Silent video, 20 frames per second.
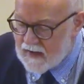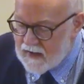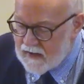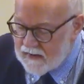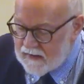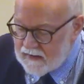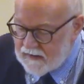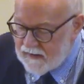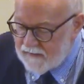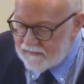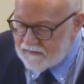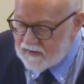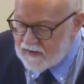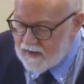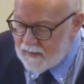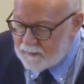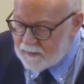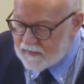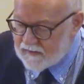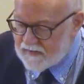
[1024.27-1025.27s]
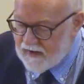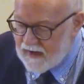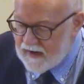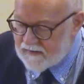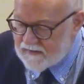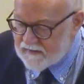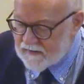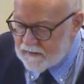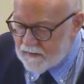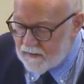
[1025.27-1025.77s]
He lifted up his
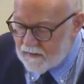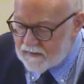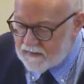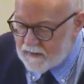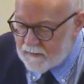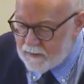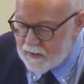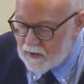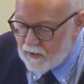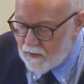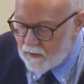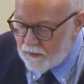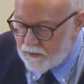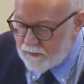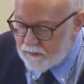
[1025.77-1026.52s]
eyes and looked, and behold,